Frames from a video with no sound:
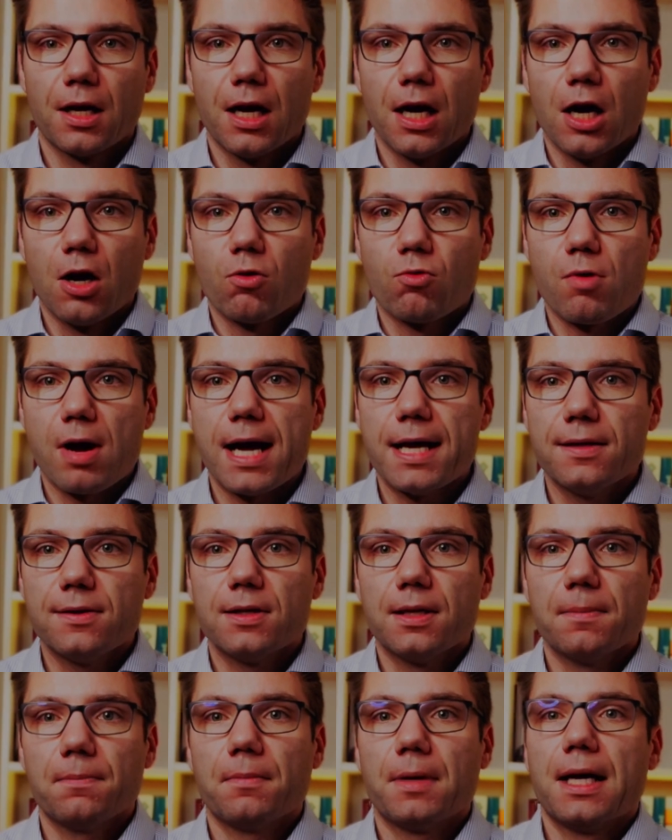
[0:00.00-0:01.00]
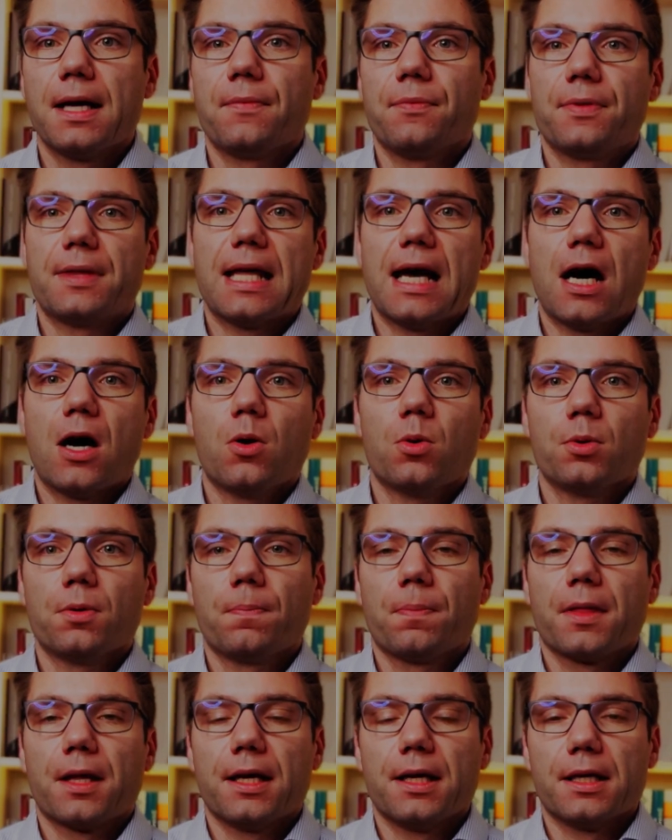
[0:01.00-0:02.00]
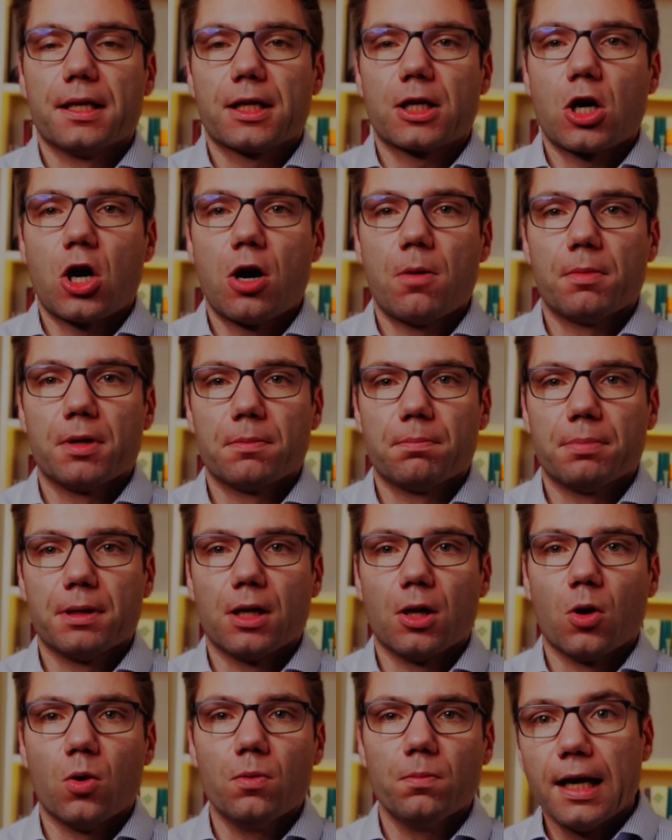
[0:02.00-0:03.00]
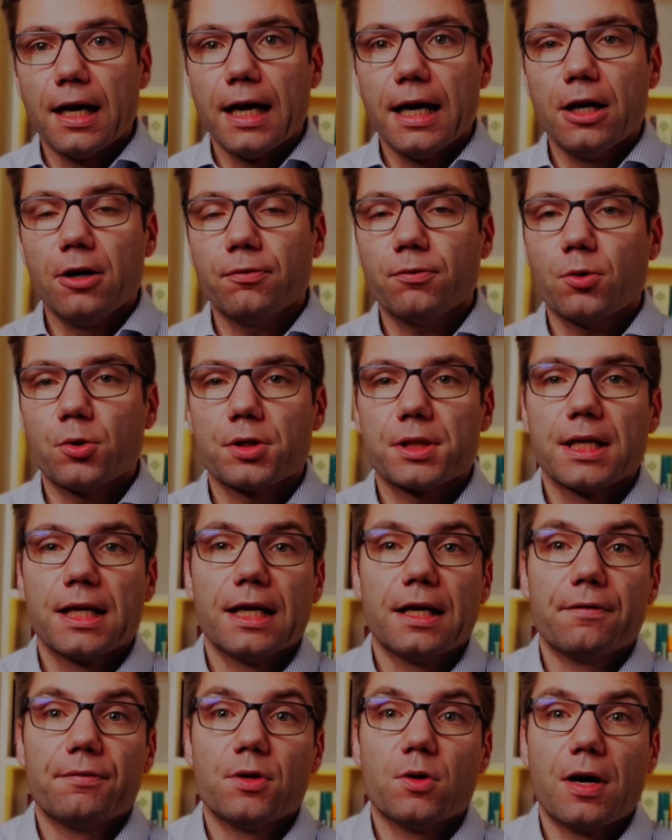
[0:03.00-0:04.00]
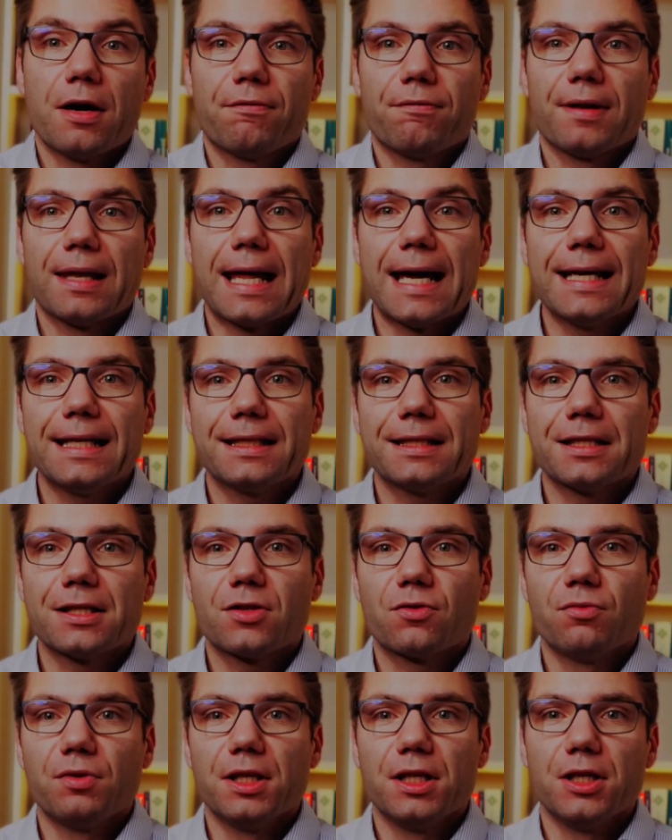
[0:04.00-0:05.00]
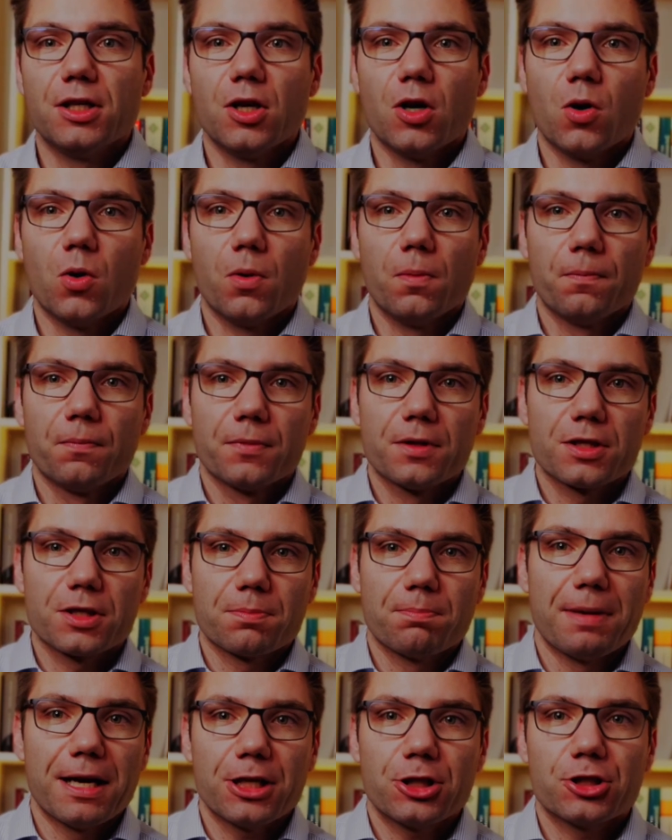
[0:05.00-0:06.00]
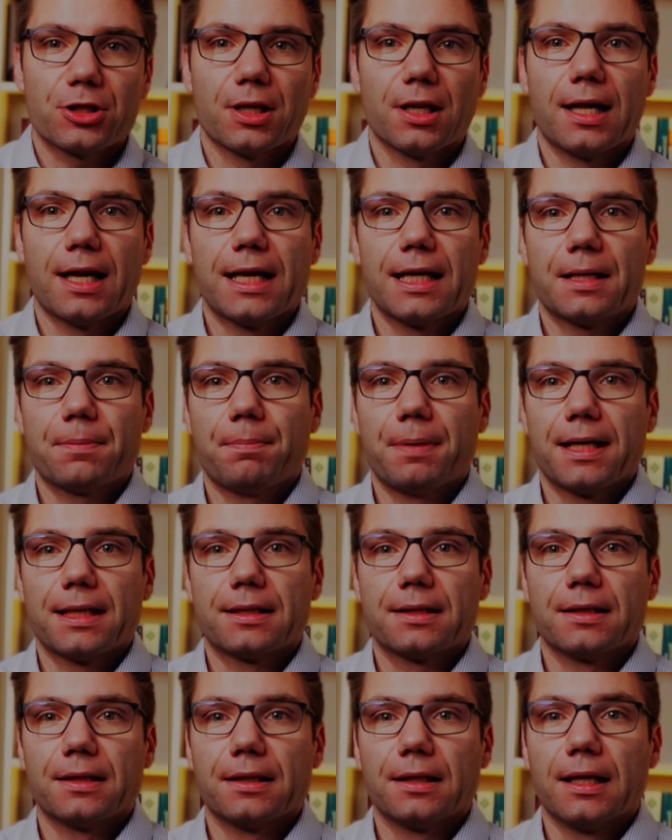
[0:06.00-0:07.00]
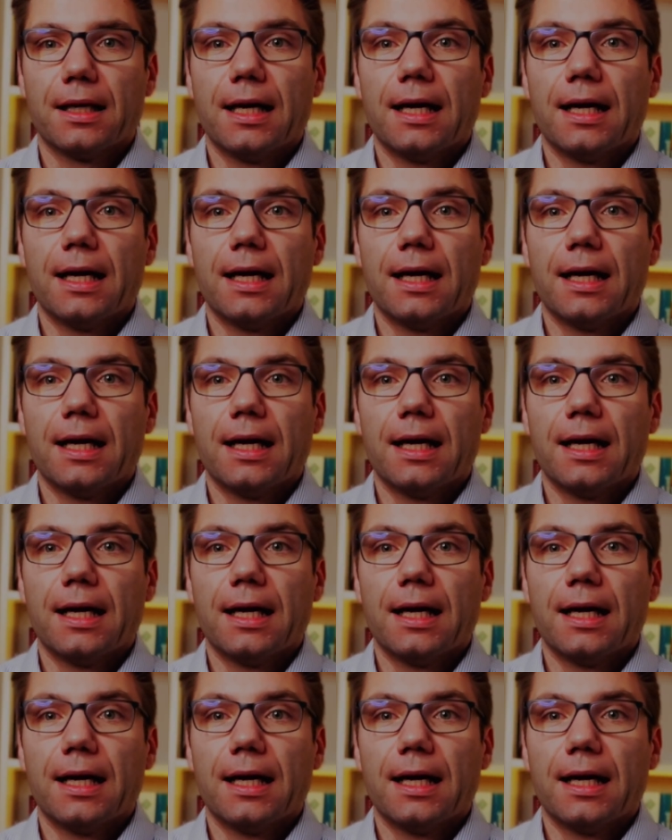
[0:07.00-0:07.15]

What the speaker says: Write them down in a comment below. And of course, if you have liked this video, smash the like button.